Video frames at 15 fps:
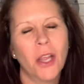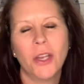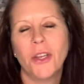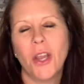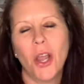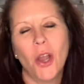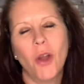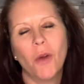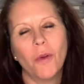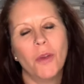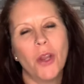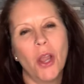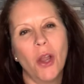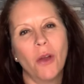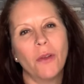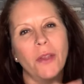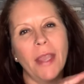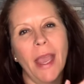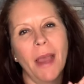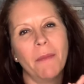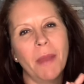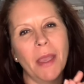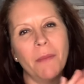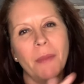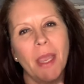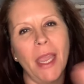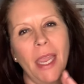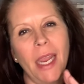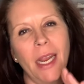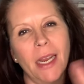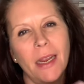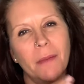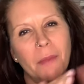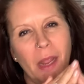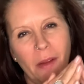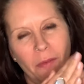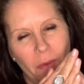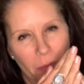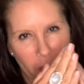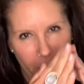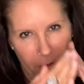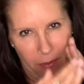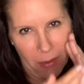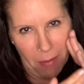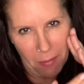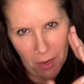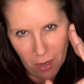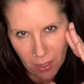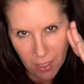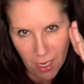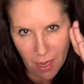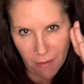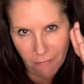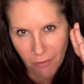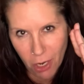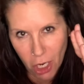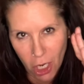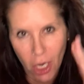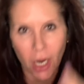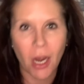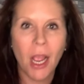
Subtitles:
No, no, you can't make me. I hate it. I'm never moving my body ever.